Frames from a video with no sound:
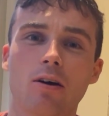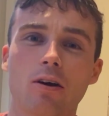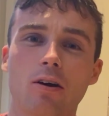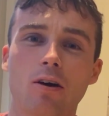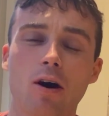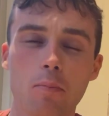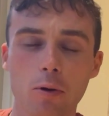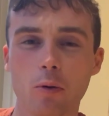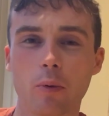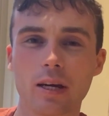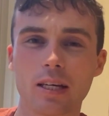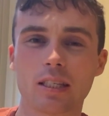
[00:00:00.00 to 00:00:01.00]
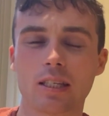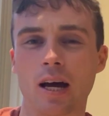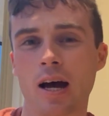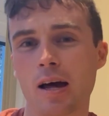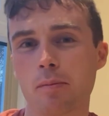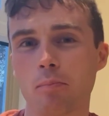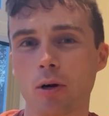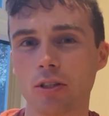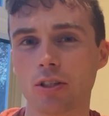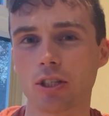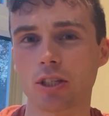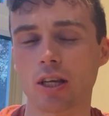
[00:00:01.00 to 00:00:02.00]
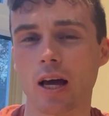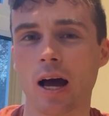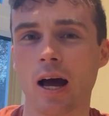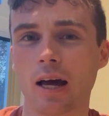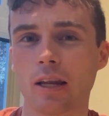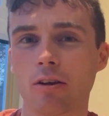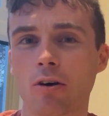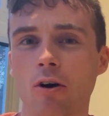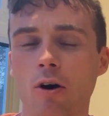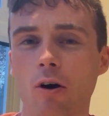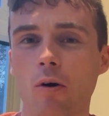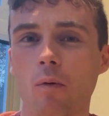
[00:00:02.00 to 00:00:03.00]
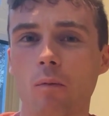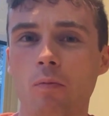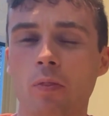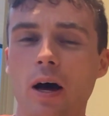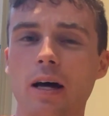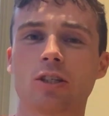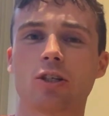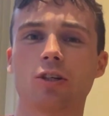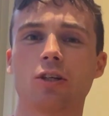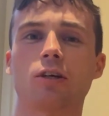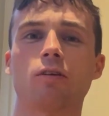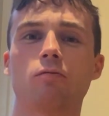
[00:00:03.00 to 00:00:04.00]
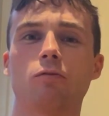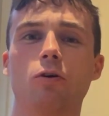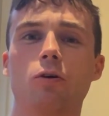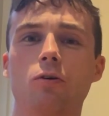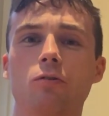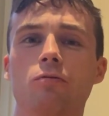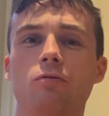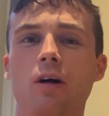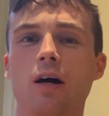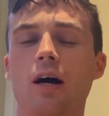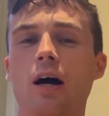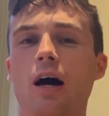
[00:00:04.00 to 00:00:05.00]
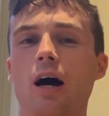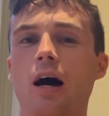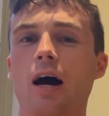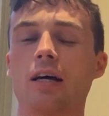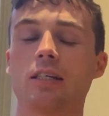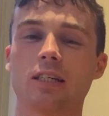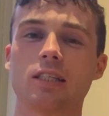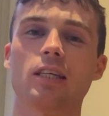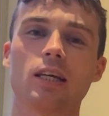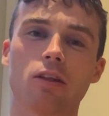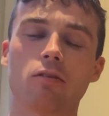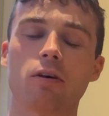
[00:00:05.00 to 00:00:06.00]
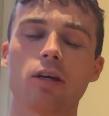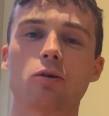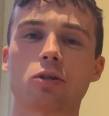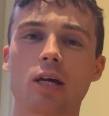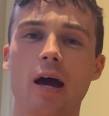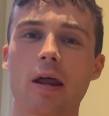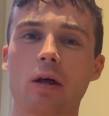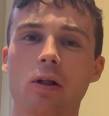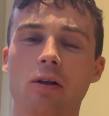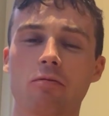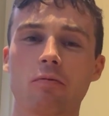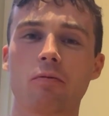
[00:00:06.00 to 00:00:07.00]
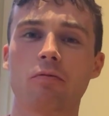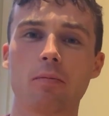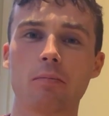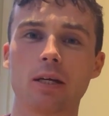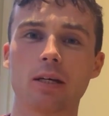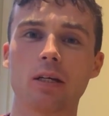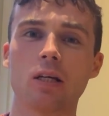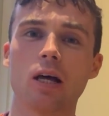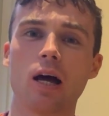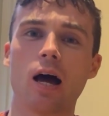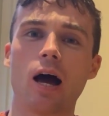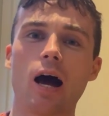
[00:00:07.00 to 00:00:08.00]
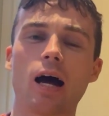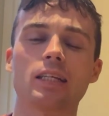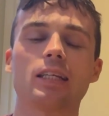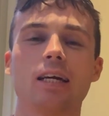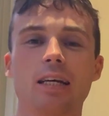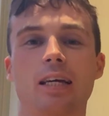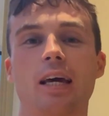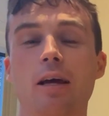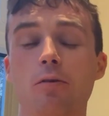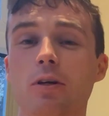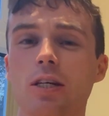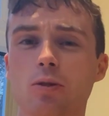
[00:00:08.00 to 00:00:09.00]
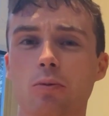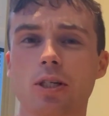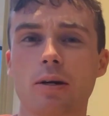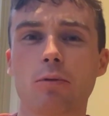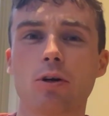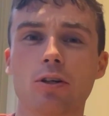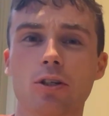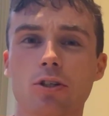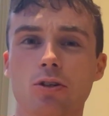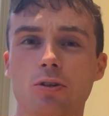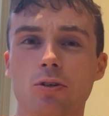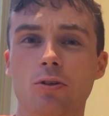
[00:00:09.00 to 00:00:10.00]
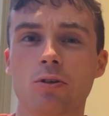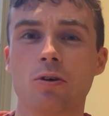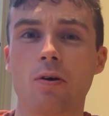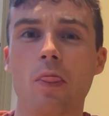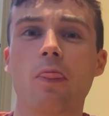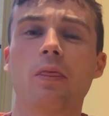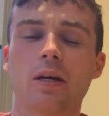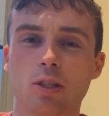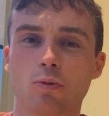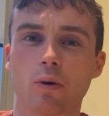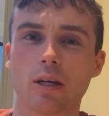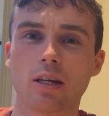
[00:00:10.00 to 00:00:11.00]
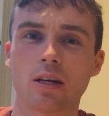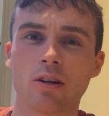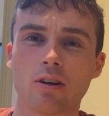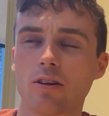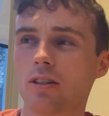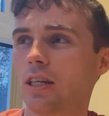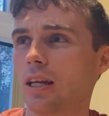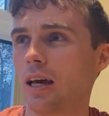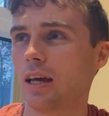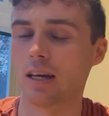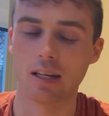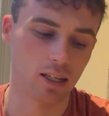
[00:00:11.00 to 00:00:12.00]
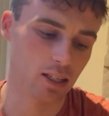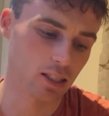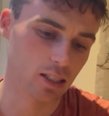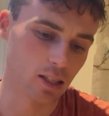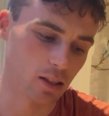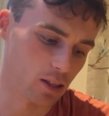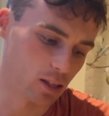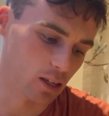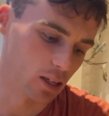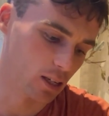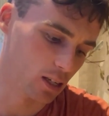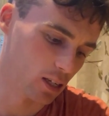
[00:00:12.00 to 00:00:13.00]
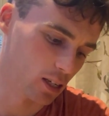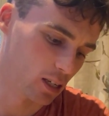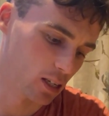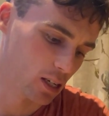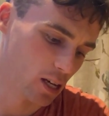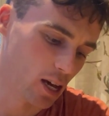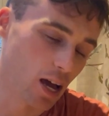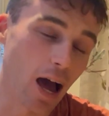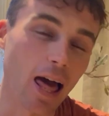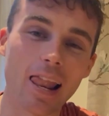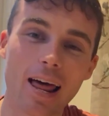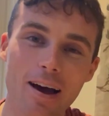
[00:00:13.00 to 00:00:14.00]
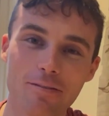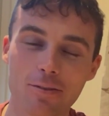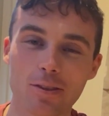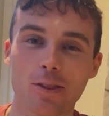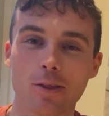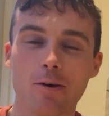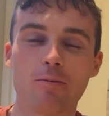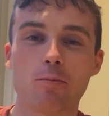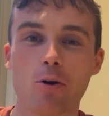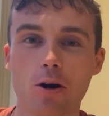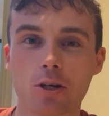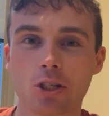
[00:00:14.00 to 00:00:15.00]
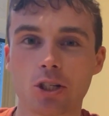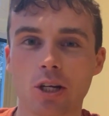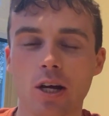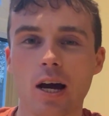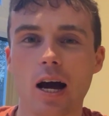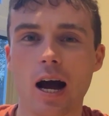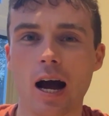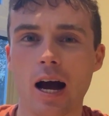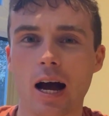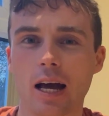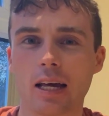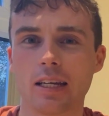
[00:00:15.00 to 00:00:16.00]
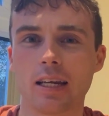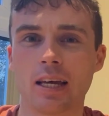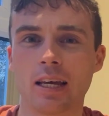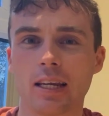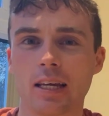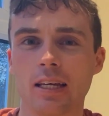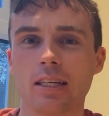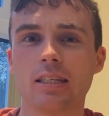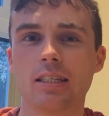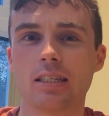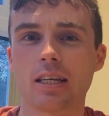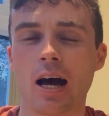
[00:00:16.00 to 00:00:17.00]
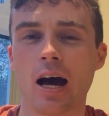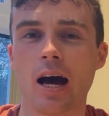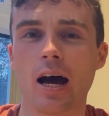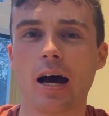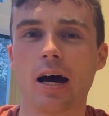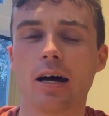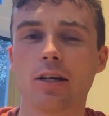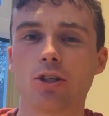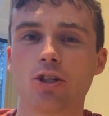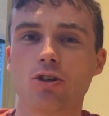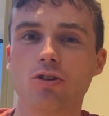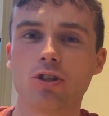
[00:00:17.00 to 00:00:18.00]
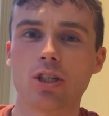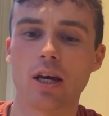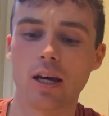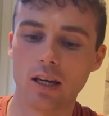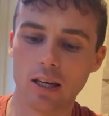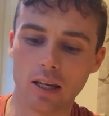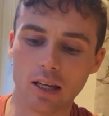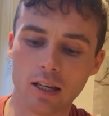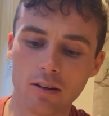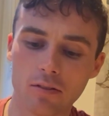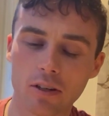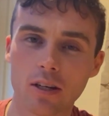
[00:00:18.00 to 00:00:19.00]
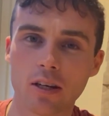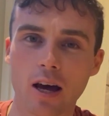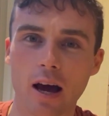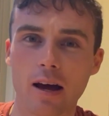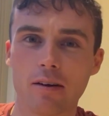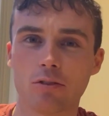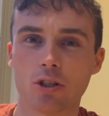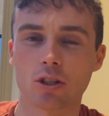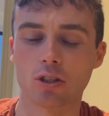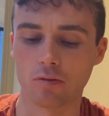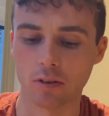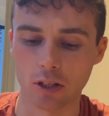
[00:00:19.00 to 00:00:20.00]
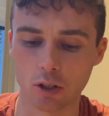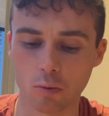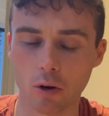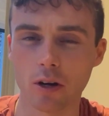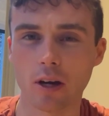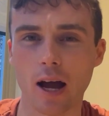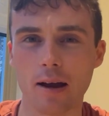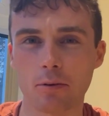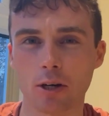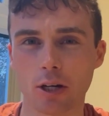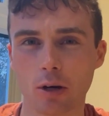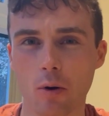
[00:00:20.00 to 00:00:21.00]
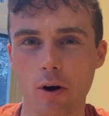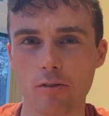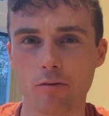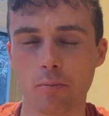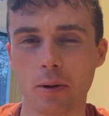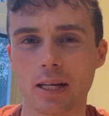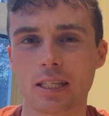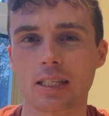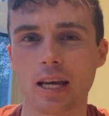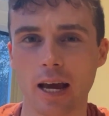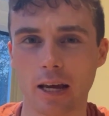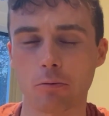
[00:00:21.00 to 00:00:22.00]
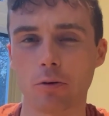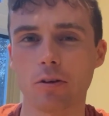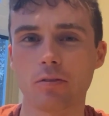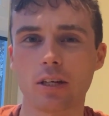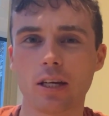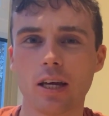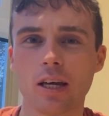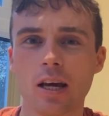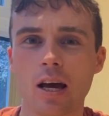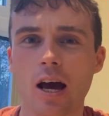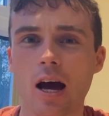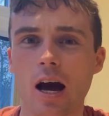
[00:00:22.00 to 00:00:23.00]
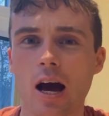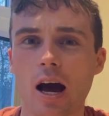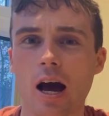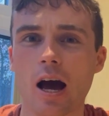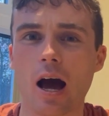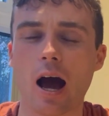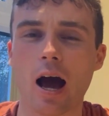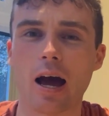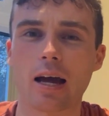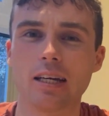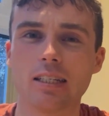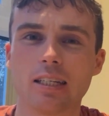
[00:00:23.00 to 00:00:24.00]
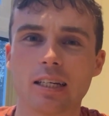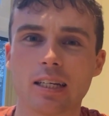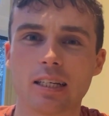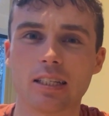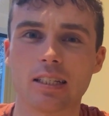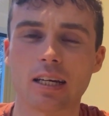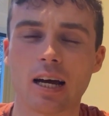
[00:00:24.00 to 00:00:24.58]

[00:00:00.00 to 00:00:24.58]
couple of weeks and months, and that's going to involve, as you can see on the video's title and from the thumbnail, a 10k race which I'm gonna do this week. Now today is the 11th of March and it is Tuesday evening. I have just finished work. I'm gonna go out for my second run of the day. I did